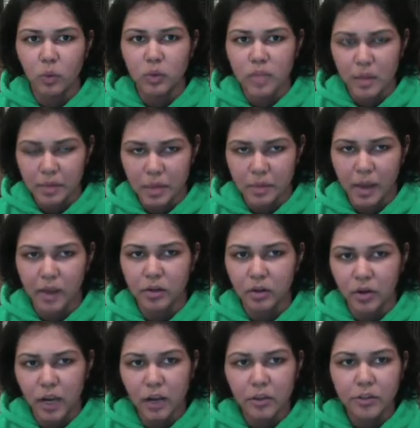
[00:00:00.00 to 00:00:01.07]
tell me about
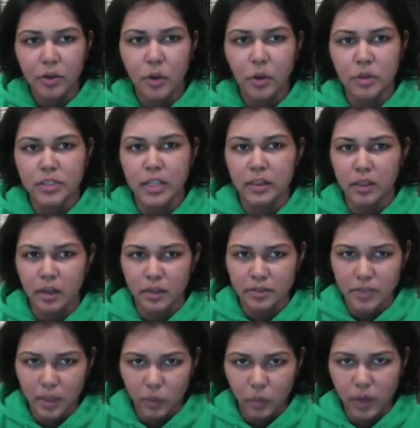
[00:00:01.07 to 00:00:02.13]
your health goals, and then I'll
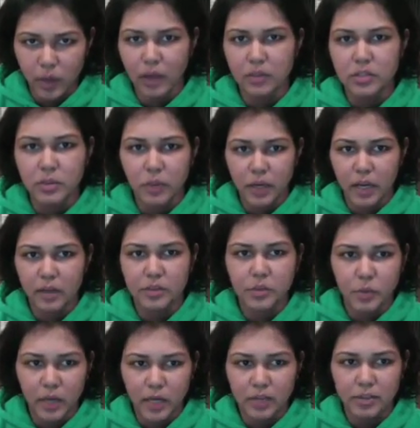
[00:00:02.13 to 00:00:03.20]
say, what else, what else,
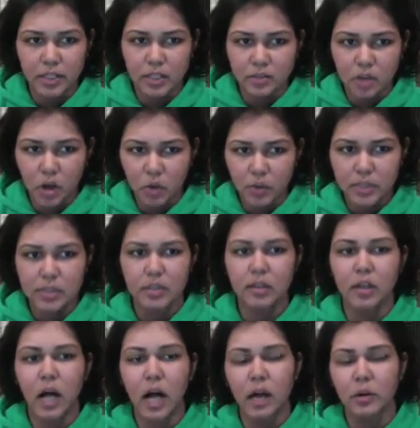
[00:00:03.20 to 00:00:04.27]
what else. And it's always a
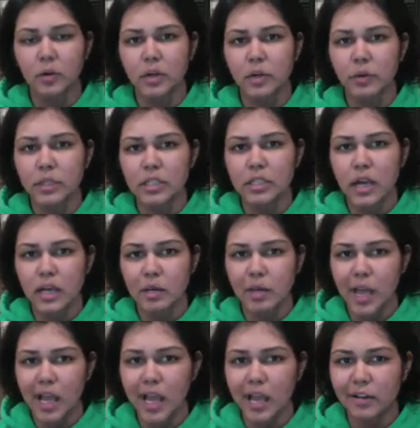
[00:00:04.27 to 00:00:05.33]
little awkward. And we talk
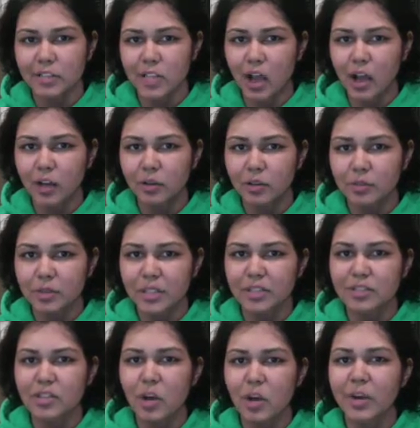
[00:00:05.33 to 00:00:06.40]
about how it's awkward
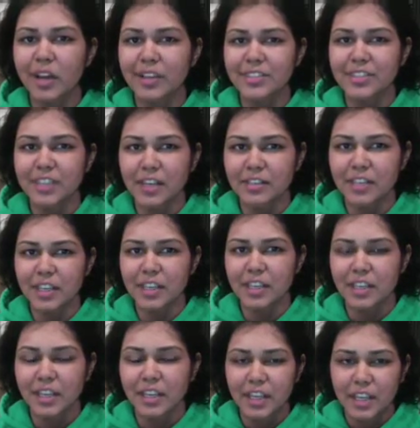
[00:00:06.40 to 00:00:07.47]
because no one else does it
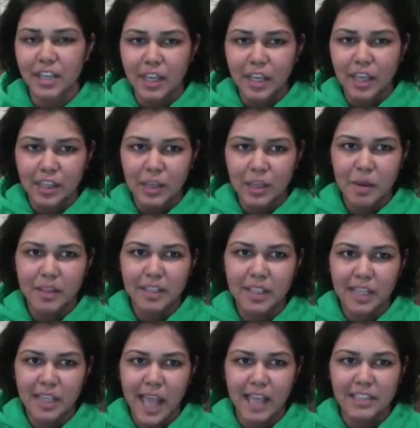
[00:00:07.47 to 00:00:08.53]
think about the
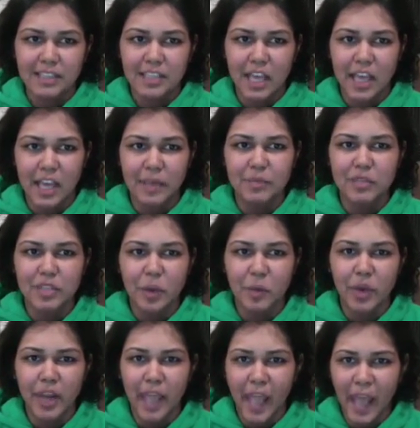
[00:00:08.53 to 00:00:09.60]
last time
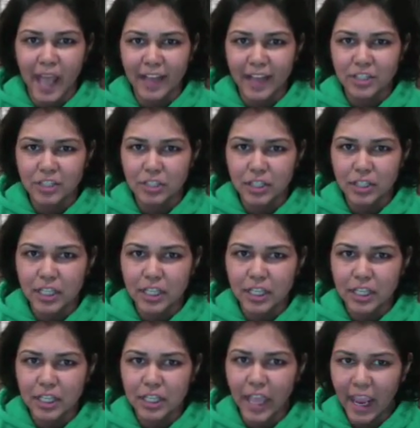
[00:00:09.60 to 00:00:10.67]
someone actually
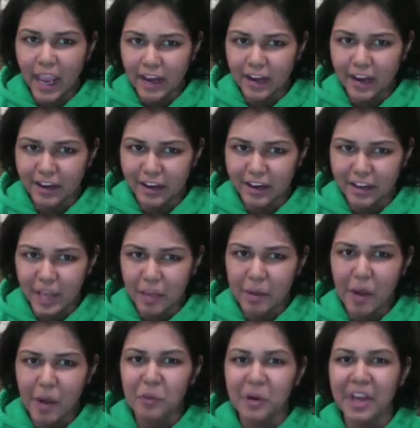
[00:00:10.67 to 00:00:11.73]
cared
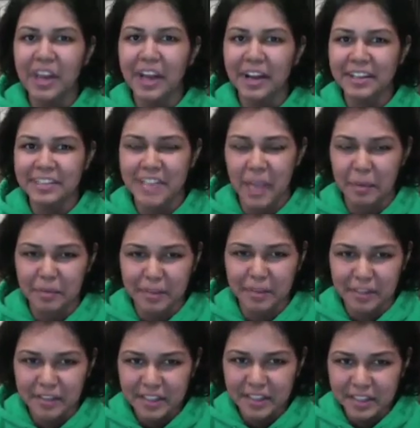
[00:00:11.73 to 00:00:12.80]
about what else
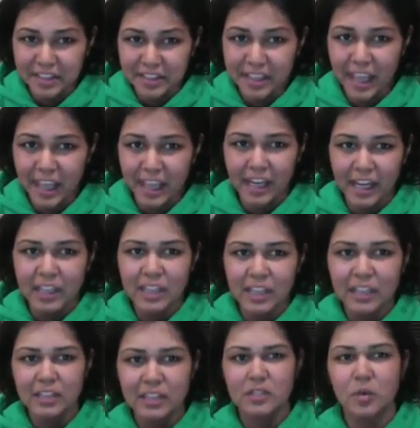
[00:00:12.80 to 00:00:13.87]
happened in the day. And I
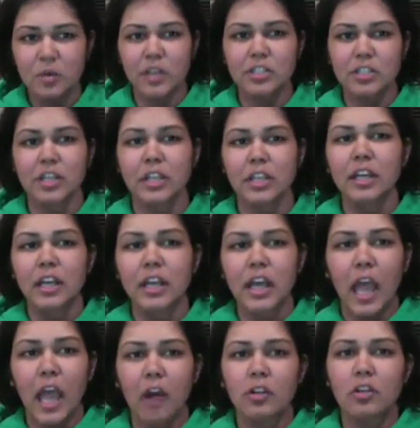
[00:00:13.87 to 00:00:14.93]
think that this question,
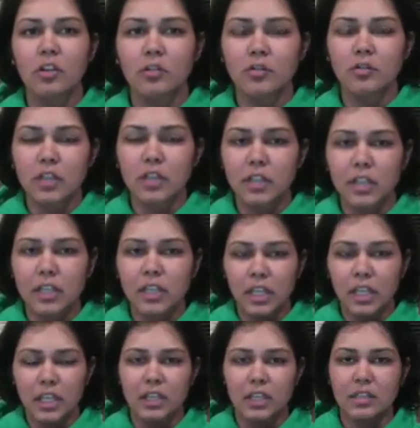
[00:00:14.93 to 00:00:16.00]
how are you
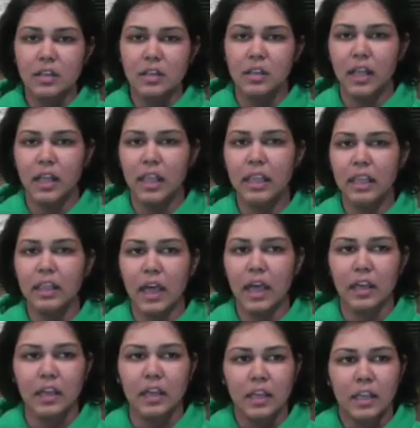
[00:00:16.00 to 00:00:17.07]
feeling, is a lot like
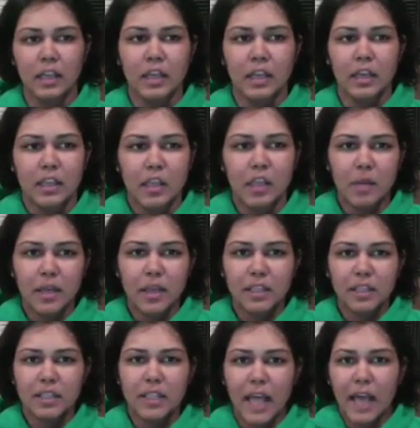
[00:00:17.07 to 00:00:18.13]
that. Think about
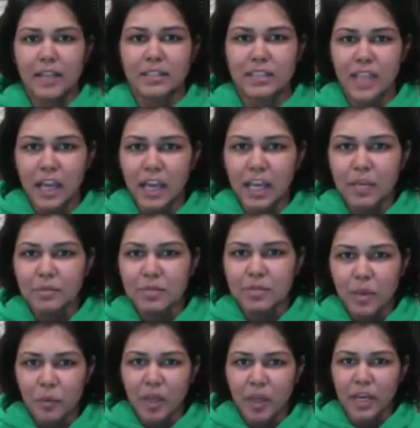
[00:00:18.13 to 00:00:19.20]
the last time
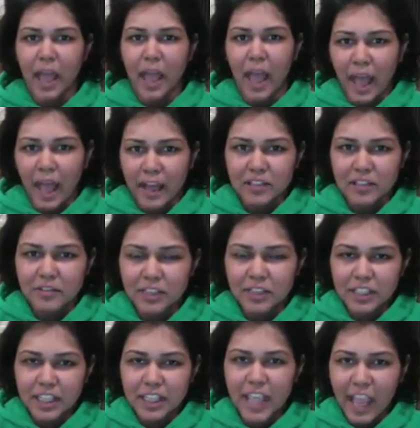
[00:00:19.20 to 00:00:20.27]
someone
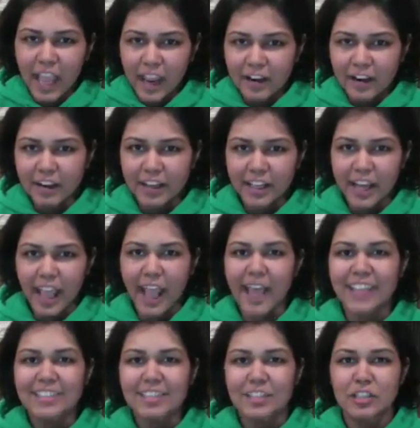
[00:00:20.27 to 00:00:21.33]
actively cared and
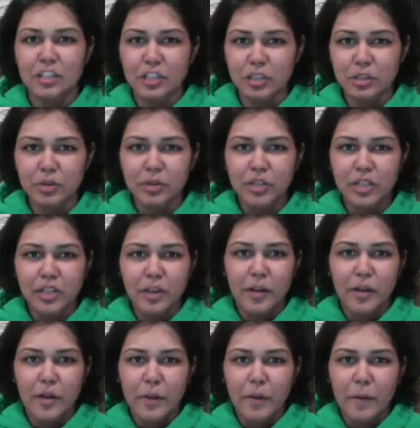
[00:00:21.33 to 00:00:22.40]
asked you,
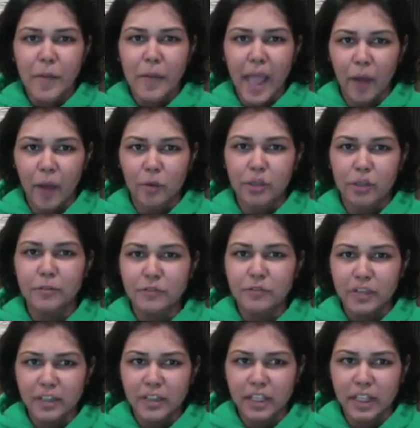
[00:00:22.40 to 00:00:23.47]
how are you
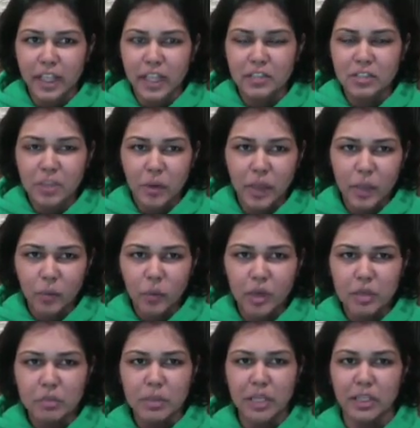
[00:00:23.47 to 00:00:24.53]
feeling? And so it
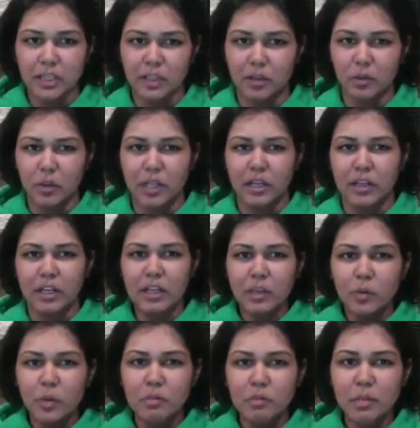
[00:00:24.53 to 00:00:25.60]
would be a little weird and
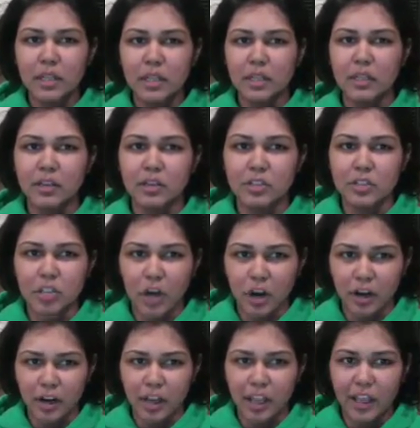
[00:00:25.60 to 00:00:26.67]
it would be a little
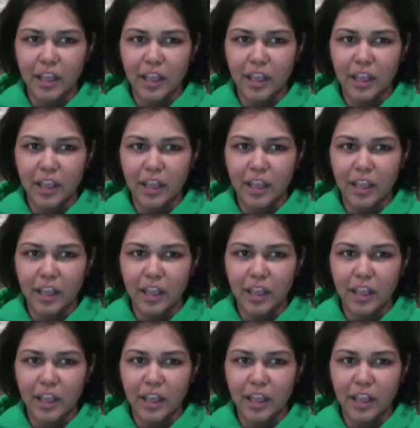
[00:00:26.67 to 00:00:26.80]
jarring.